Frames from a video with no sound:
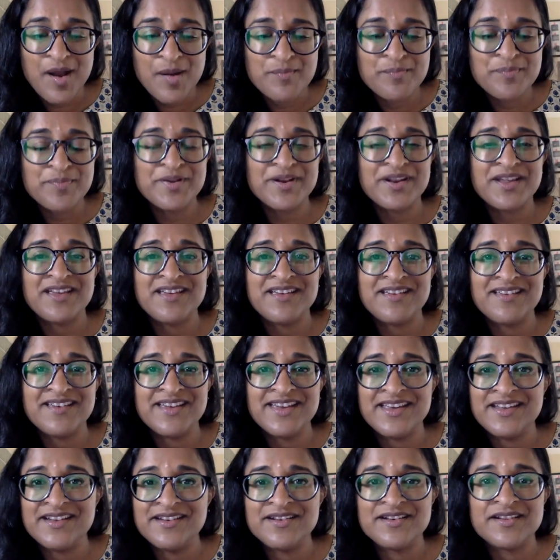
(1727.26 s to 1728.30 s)
company,
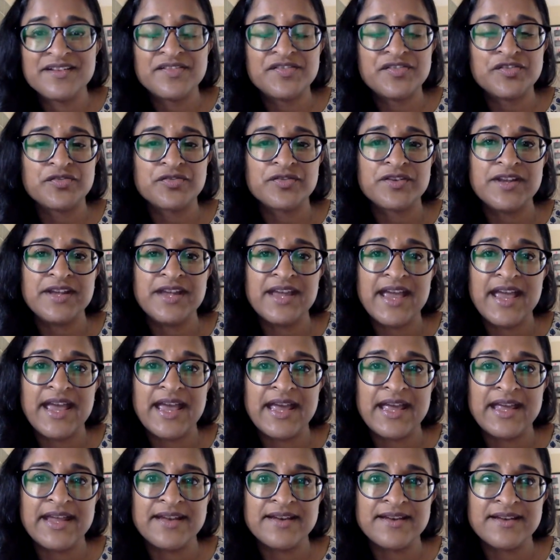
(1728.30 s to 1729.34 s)
industry,
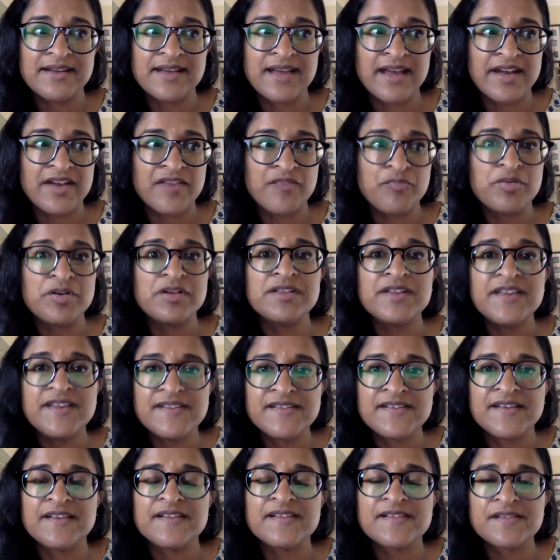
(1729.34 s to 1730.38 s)
and kind of
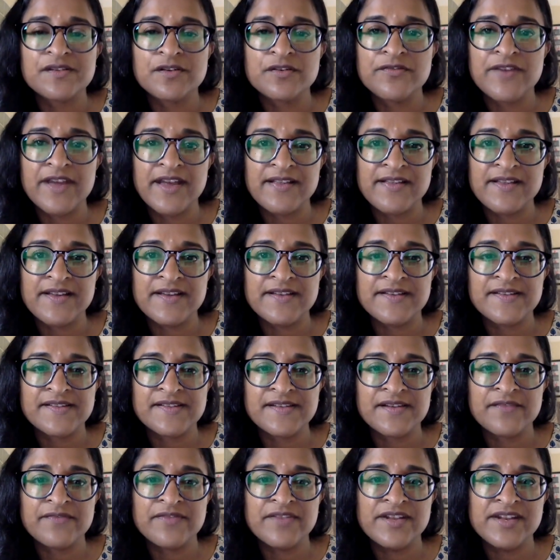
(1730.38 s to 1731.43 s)
policing surveillance
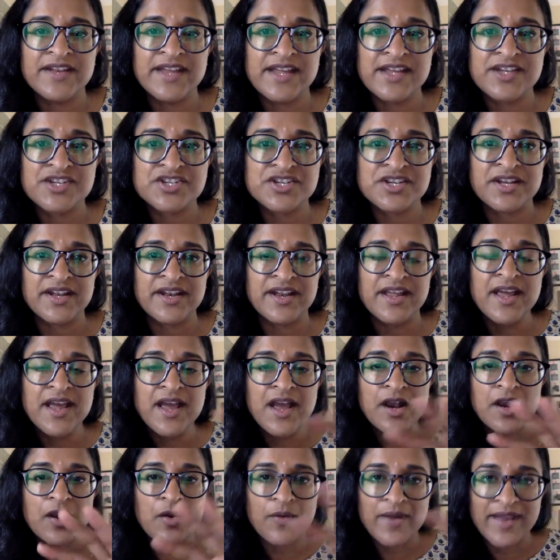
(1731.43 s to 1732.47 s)
of the nation
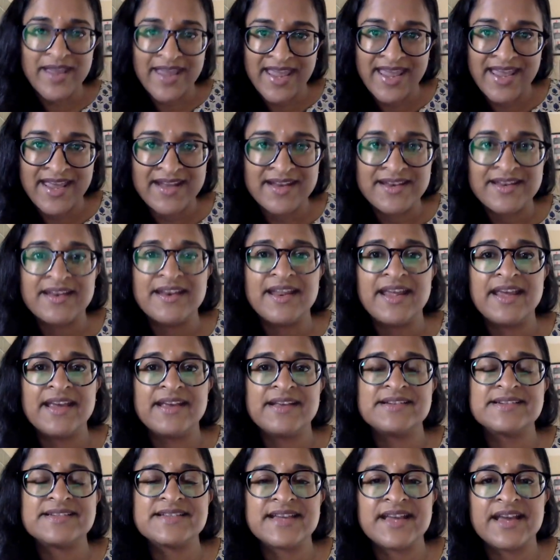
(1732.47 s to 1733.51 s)
going hand in
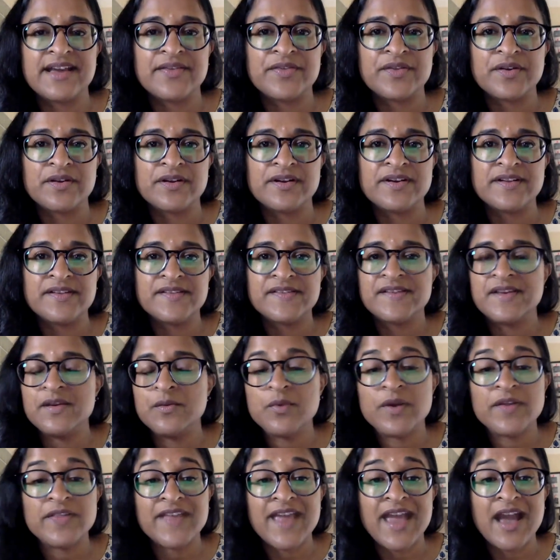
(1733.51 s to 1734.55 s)
hand together, and to see
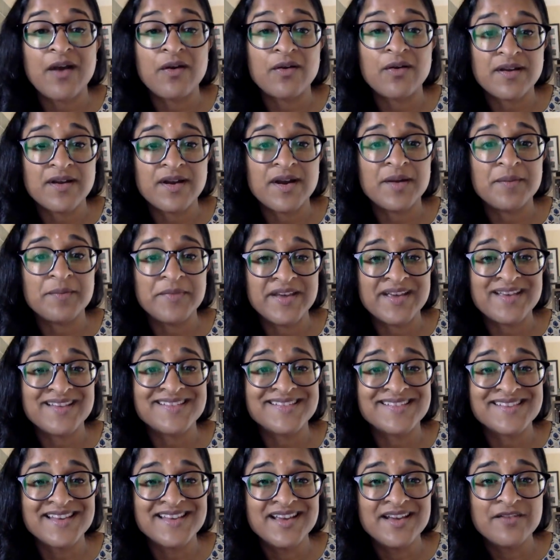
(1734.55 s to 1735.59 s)
what the outcome
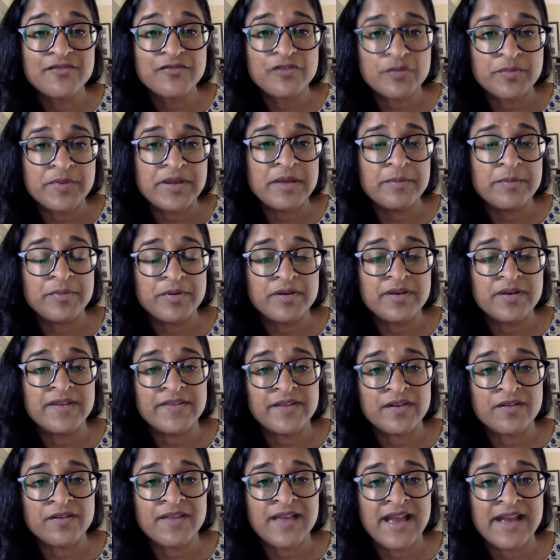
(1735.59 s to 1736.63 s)
is for people in
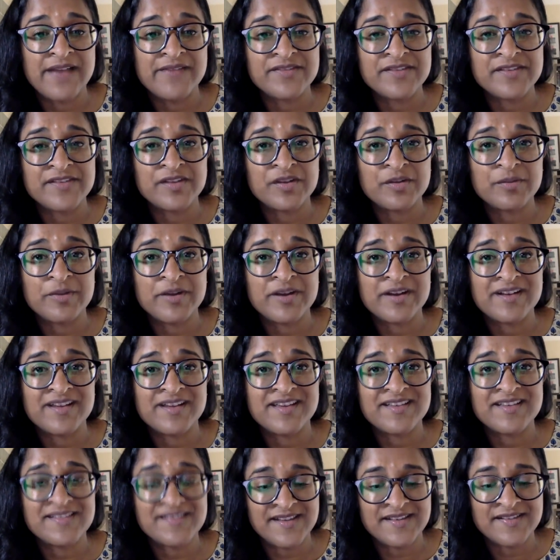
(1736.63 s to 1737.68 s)
their lives and their
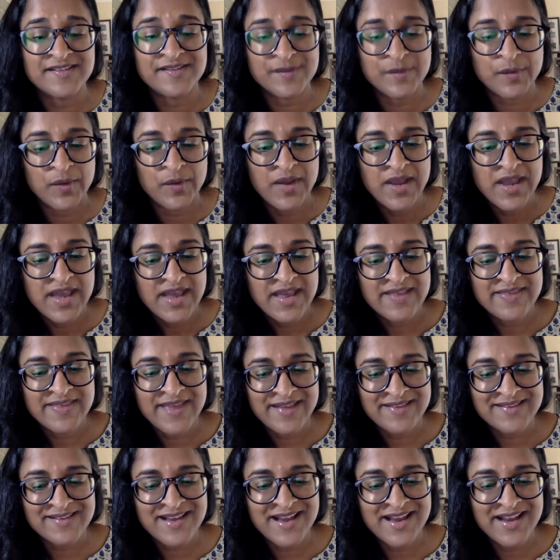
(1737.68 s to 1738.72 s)
bodies. And so
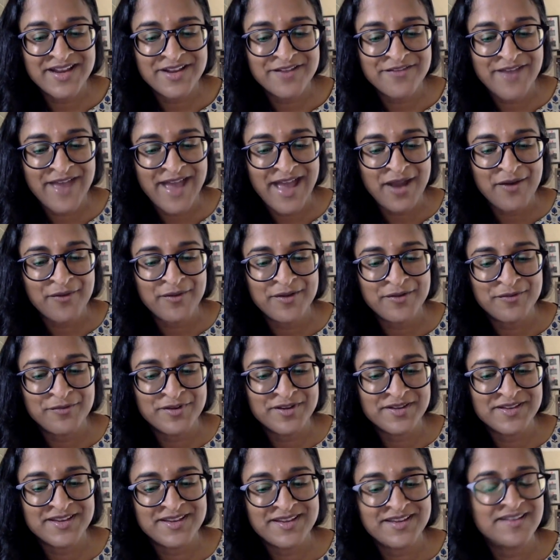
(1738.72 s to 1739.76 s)
that's kind of how it
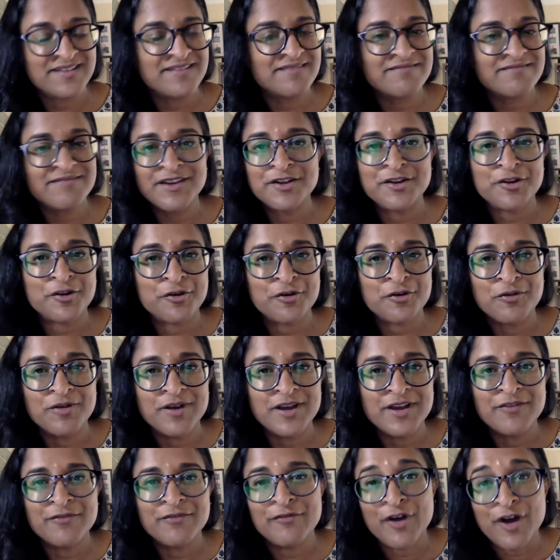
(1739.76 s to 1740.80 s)
really, you know,
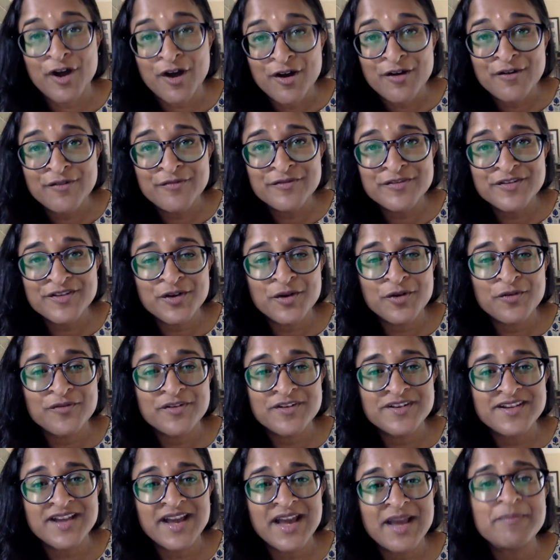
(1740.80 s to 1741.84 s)
evolved over
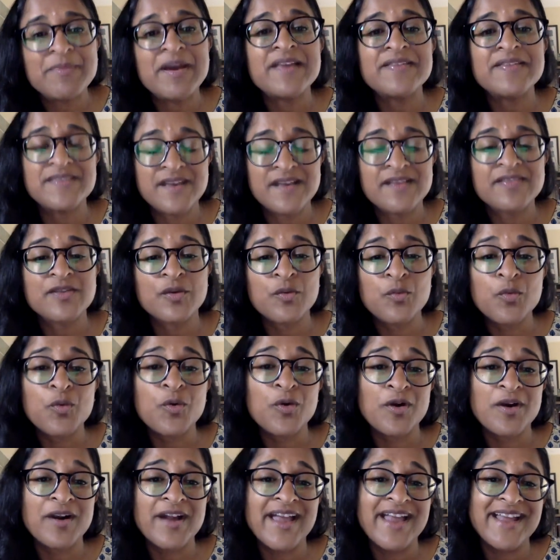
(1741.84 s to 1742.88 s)
time. I think the
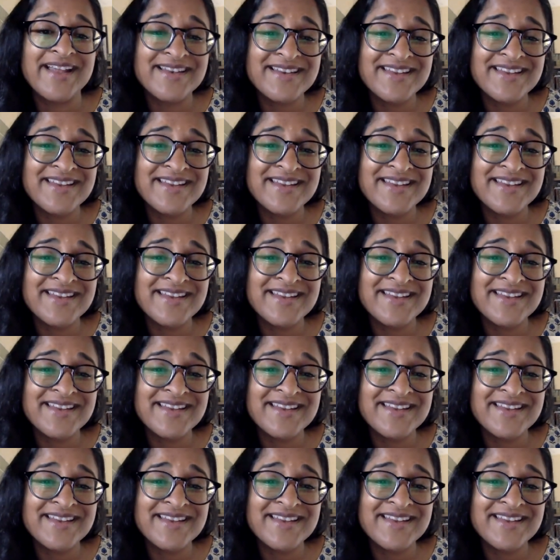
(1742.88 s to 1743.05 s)
war